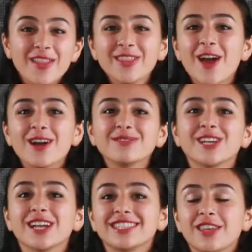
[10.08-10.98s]
on the off
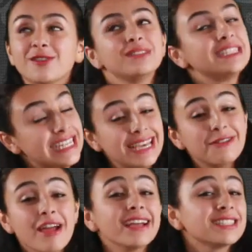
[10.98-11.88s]
chance that you did
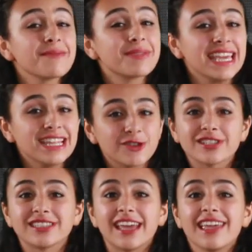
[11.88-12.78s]
write something
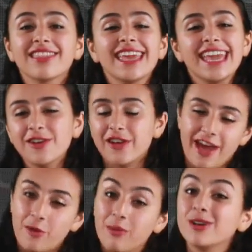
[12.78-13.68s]
interesting, the
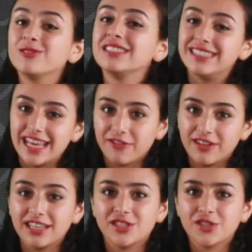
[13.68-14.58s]
internet will most
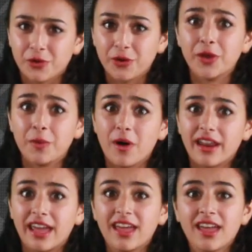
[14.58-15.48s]
definitely screw you
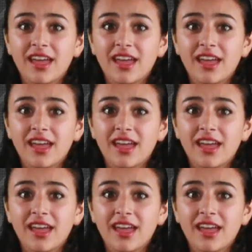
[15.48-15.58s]
on it.